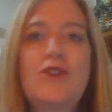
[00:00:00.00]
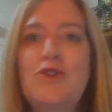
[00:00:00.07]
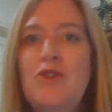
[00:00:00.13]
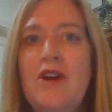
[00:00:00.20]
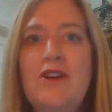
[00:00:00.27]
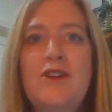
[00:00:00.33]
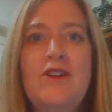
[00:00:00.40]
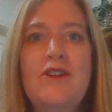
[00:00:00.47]

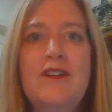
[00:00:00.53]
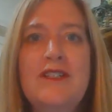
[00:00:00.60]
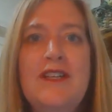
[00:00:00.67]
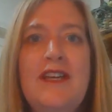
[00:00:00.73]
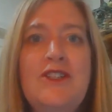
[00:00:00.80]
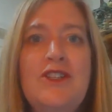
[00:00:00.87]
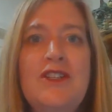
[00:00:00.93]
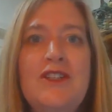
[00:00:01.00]
draw your
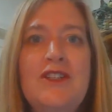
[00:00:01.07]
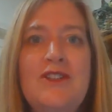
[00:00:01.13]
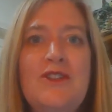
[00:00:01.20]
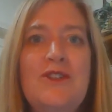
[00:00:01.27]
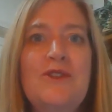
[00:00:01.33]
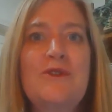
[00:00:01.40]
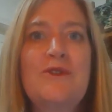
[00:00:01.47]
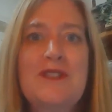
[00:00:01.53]
attention
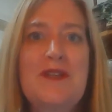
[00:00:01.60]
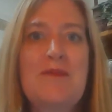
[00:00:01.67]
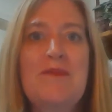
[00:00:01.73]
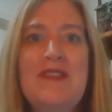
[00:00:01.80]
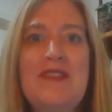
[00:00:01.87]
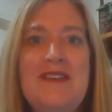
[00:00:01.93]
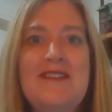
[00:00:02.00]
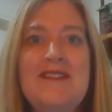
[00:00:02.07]
to some
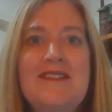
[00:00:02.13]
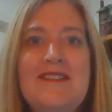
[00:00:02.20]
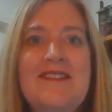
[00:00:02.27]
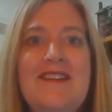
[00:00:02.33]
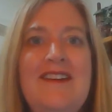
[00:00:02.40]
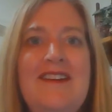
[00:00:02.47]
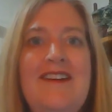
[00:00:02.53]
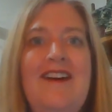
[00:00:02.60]
of these
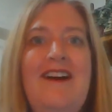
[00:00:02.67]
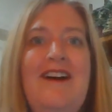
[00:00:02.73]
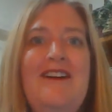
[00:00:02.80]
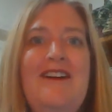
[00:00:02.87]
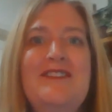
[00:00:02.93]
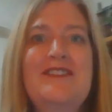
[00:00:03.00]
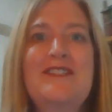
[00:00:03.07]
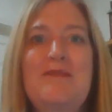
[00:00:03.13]

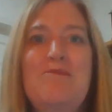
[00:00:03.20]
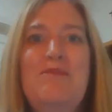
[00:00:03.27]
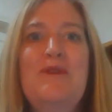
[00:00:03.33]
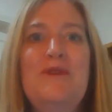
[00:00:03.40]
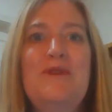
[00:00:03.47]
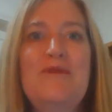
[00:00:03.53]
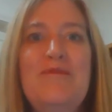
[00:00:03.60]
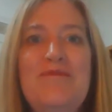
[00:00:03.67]

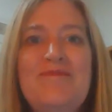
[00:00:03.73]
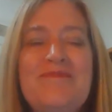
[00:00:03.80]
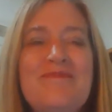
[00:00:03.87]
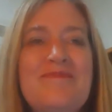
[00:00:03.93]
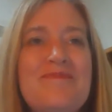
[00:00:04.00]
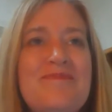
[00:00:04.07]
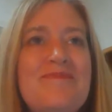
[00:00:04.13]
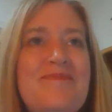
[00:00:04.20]
simple
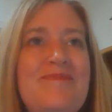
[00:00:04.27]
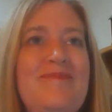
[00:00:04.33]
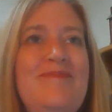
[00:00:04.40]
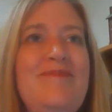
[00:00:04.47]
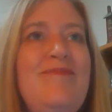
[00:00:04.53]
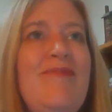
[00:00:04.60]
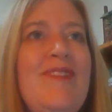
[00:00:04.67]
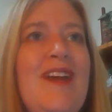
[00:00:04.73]

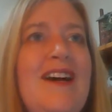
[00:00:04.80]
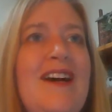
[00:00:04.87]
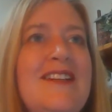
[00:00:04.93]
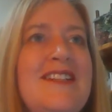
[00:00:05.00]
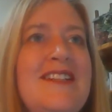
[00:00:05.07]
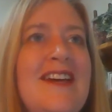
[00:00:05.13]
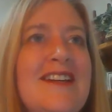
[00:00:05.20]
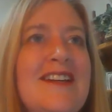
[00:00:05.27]

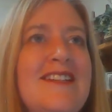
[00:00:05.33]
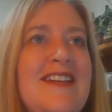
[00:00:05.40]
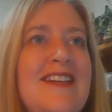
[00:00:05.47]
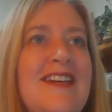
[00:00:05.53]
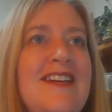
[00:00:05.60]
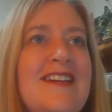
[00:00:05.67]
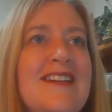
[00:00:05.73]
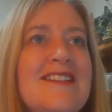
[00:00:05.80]

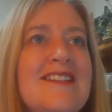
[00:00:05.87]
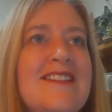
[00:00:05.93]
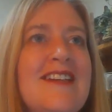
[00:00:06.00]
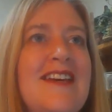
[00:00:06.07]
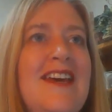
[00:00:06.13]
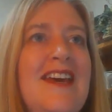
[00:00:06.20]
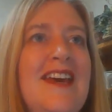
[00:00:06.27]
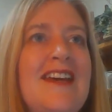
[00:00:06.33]
techniques,
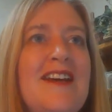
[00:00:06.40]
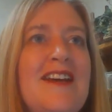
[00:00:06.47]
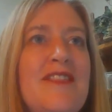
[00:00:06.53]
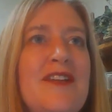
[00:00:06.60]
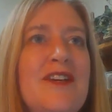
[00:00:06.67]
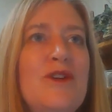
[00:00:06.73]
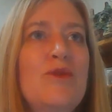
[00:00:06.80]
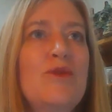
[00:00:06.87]
and I
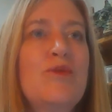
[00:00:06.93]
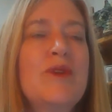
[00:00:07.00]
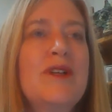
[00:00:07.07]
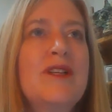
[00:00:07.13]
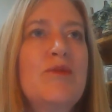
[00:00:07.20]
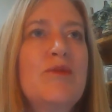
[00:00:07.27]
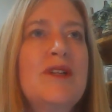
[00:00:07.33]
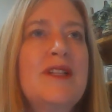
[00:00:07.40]
think you'll
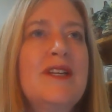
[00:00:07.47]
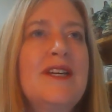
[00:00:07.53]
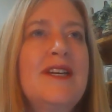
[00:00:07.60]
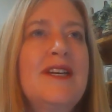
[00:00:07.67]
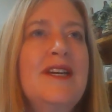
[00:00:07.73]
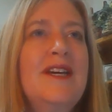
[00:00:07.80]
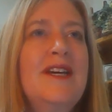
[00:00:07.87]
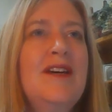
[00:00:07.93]

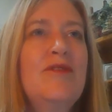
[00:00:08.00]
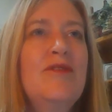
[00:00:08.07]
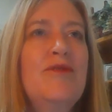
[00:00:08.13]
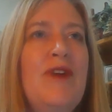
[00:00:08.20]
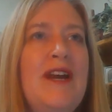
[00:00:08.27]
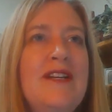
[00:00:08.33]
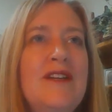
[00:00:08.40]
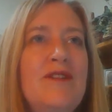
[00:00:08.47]
really
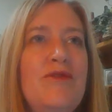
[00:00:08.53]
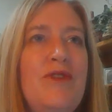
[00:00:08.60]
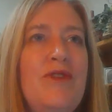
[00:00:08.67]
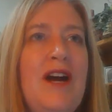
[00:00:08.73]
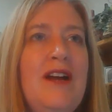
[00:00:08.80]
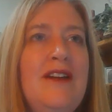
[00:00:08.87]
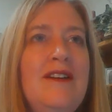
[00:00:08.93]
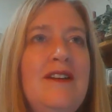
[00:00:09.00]
find it
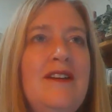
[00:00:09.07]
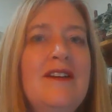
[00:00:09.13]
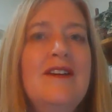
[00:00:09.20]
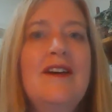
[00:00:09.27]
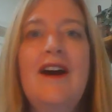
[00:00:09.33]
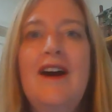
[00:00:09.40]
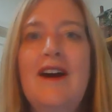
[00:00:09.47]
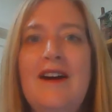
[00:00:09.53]
fun.
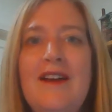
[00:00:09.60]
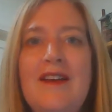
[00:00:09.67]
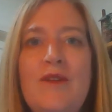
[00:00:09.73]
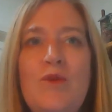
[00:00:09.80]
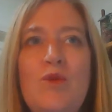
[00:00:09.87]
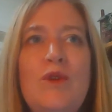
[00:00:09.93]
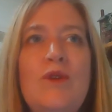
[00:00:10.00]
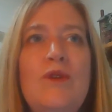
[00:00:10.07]

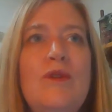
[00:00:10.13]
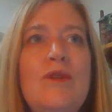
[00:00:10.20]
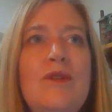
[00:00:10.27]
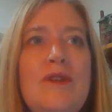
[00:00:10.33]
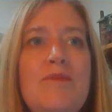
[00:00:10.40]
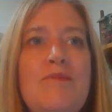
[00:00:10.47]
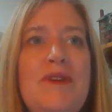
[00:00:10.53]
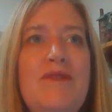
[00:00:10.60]
It
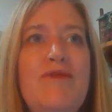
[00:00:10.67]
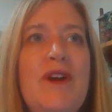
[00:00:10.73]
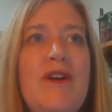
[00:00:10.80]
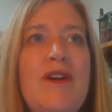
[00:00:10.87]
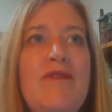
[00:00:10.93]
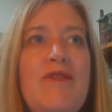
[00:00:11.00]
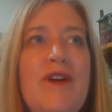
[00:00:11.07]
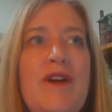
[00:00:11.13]
will be
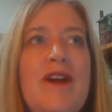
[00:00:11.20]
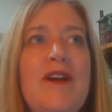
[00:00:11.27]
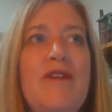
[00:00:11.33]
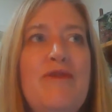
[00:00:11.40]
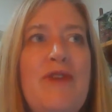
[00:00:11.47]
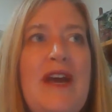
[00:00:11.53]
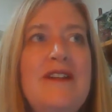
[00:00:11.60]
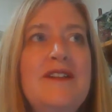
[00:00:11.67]
very
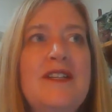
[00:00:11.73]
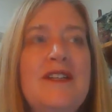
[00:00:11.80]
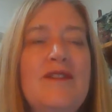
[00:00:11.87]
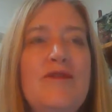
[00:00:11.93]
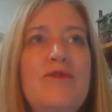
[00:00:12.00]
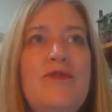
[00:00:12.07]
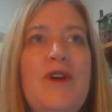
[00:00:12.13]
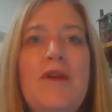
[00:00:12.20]

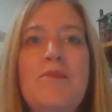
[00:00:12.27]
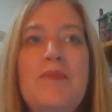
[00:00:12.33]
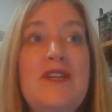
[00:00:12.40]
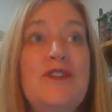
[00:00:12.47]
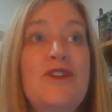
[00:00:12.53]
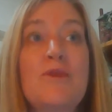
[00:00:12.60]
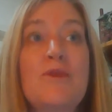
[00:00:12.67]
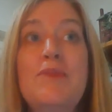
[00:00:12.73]
effective
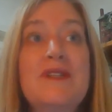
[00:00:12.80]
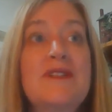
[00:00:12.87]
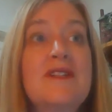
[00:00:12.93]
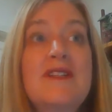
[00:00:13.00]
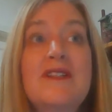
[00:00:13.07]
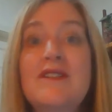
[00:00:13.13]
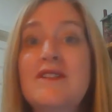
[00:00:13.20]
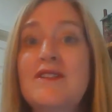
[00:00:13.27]
in your
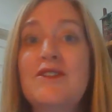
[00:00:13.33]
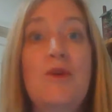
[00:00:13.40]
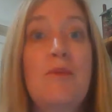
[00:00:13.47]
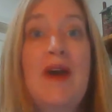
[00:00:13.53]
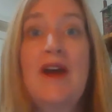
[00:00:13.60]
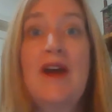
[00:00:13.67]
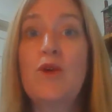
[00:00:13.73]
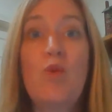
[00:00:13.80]
business, no
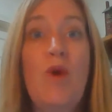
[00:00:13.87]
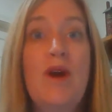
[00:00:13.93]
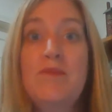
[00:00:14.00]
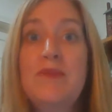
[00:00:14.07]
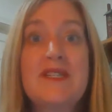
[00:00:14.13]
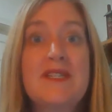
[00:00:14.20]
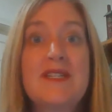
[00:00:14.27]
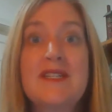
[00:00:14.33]
matter what
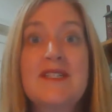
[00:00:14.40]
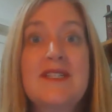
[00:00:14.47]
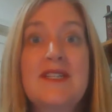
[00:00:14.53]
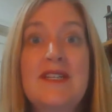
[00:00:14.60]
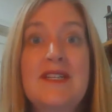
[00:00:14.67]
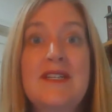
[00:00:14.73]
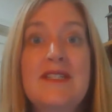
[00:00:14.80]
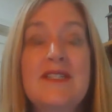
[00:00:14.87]
business it
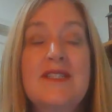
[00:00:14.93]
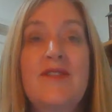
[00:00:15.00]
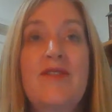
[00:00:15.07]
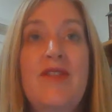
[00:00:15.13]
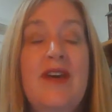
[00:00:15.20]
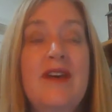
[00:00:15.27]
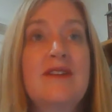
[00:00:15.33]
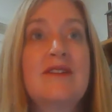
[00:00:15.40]
is
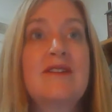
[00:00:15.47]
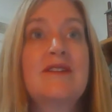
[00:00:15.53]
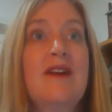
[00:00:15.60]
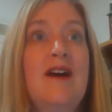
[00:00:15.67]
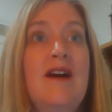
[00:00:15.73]
that